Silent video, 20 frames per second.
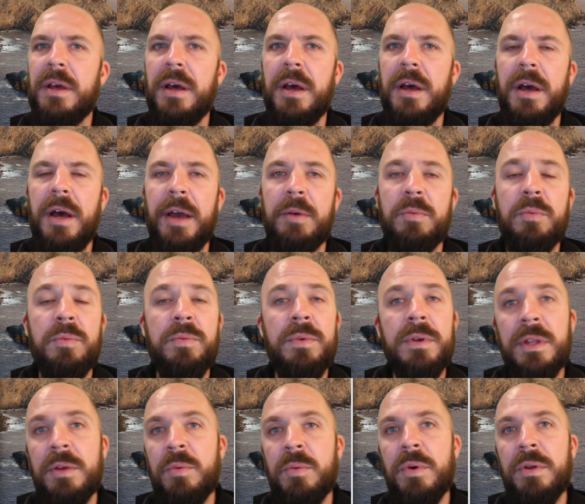I
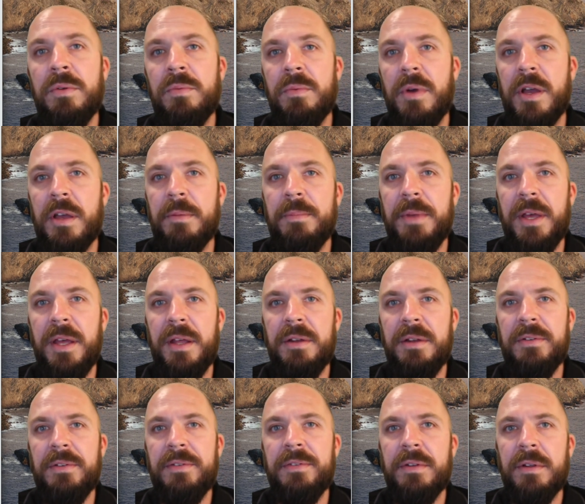really wouldn't
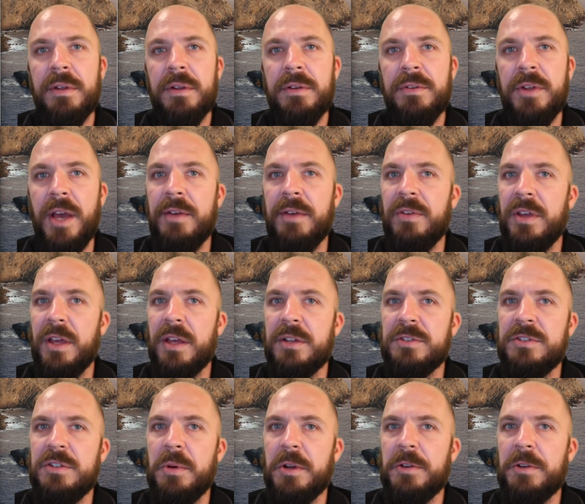recommend diving
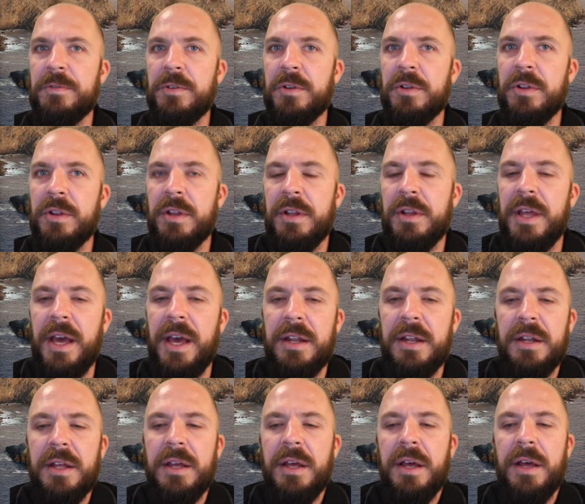in too much further than
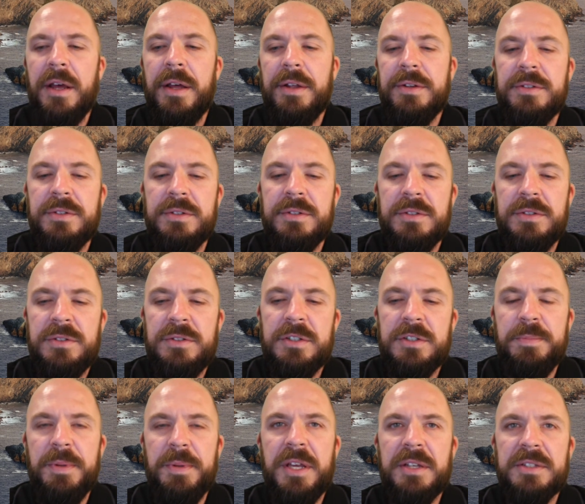that,
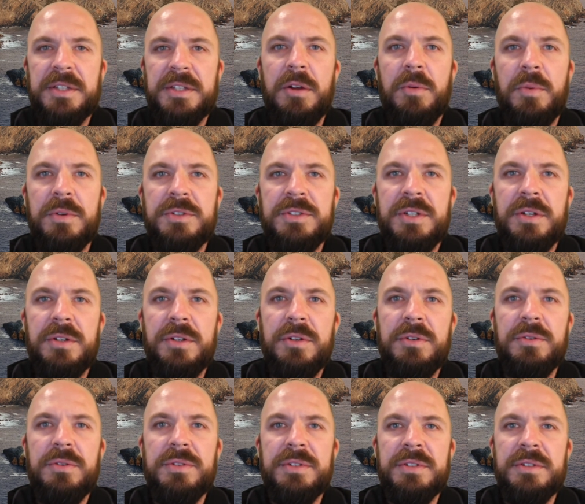just because I don't want you to
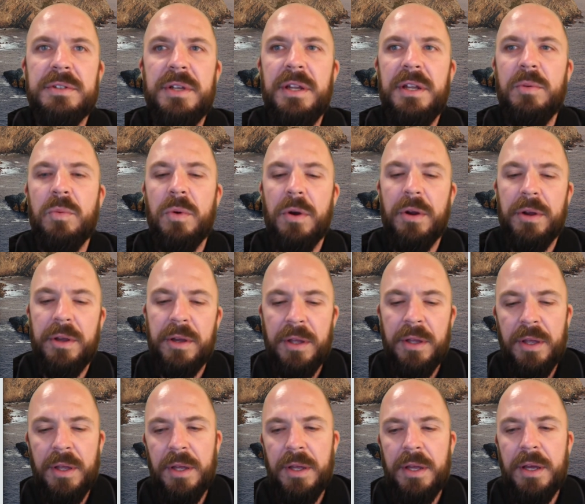lose any work.
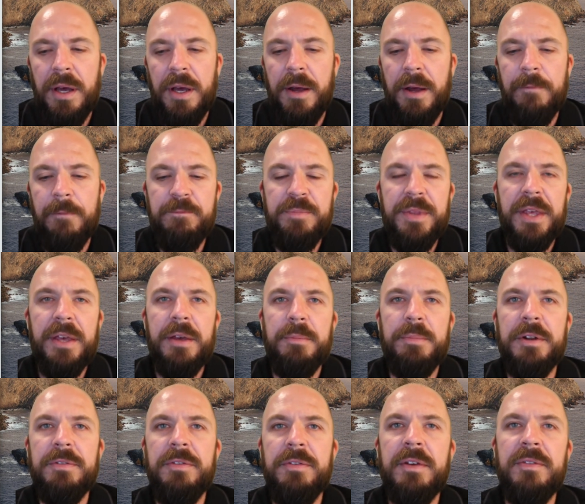
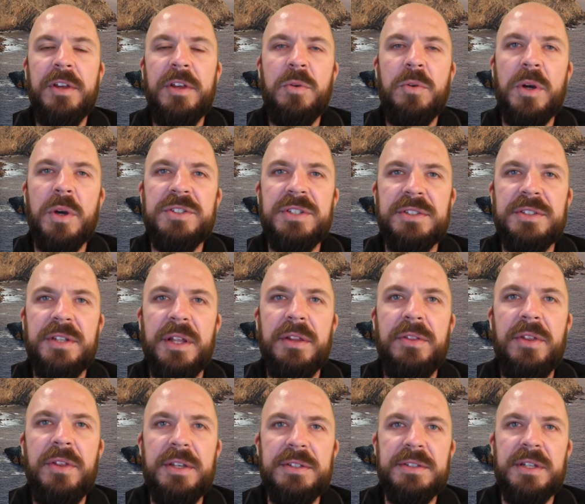But if you have any questions on
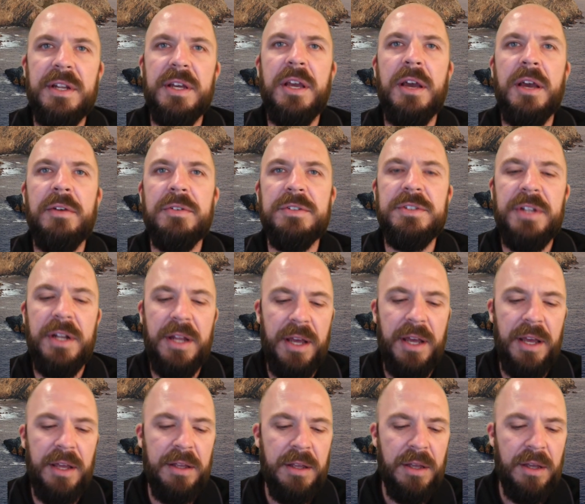the things that I covered
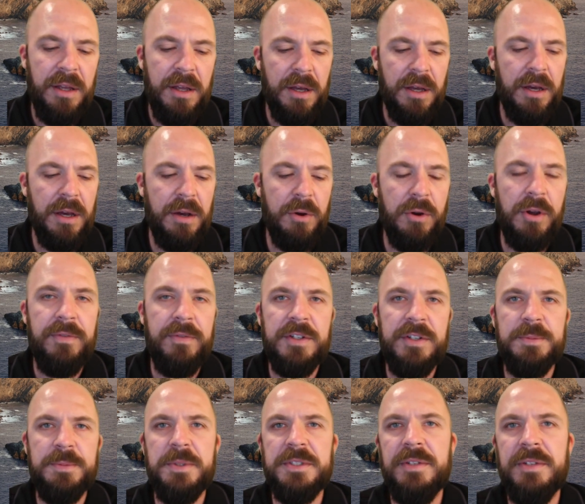today, or have
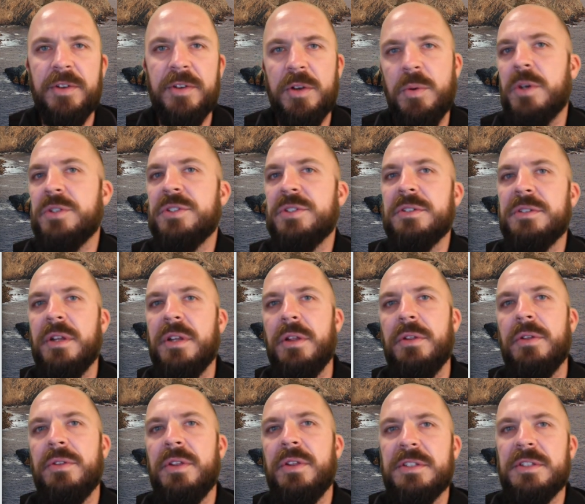any specific questions on
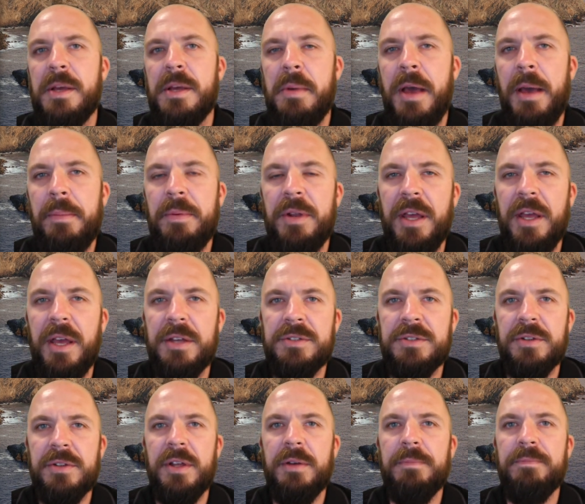other things, I'm happy to
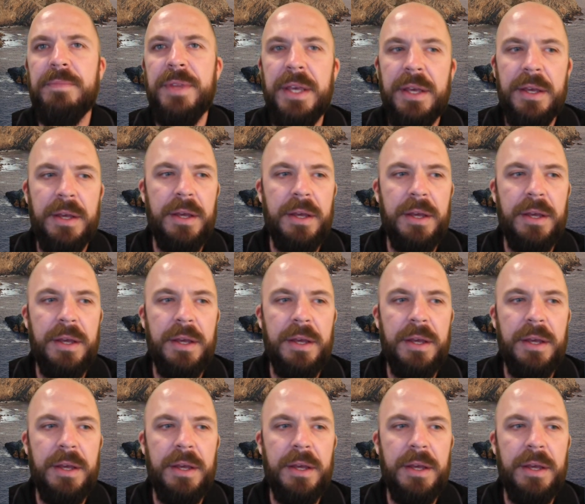answer them.